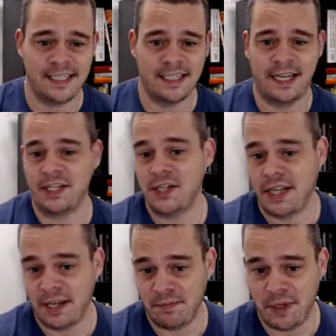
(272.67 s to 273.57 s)

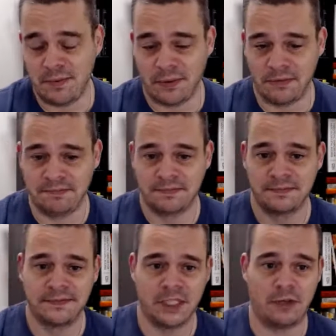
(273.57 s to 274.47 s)
educate people
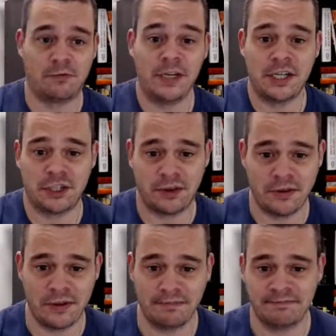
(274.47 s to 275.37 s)
and reassure
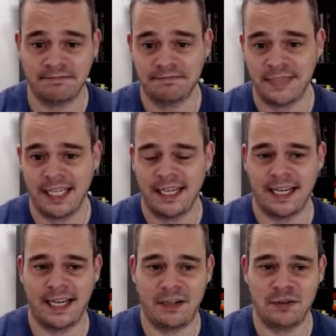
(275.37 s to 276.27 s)
them
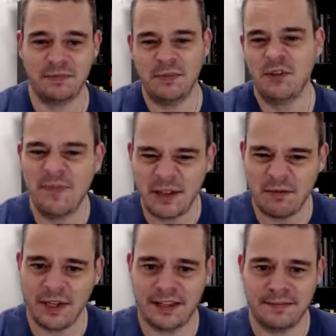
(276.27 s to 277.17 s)
and do some movement
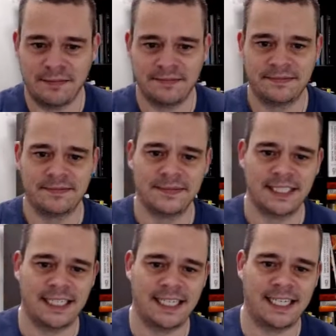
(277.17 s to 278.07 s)
with them
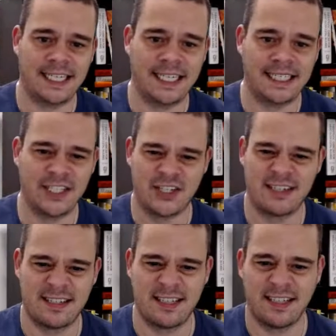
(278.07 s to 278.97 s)
and
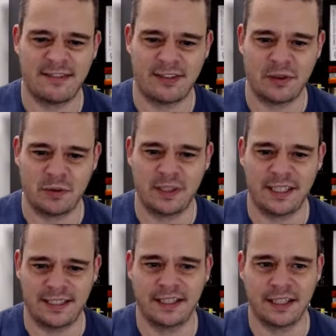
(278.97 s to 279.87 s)
just deliver a
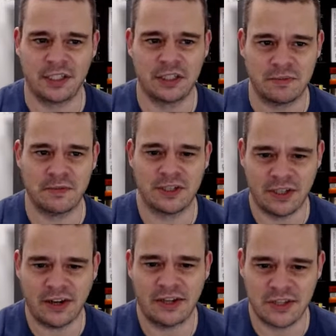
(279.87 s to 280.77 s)
really delicious
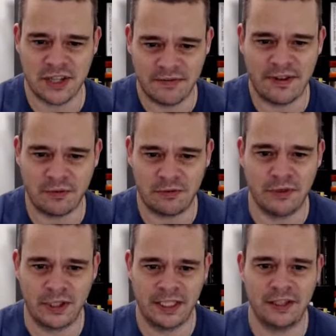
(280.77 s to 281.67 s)
massage that felt
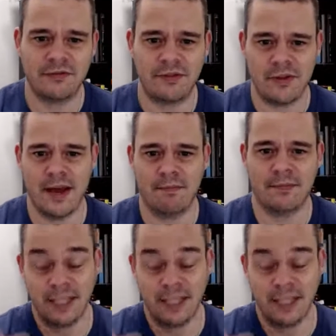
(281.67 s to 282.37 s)
really good for them,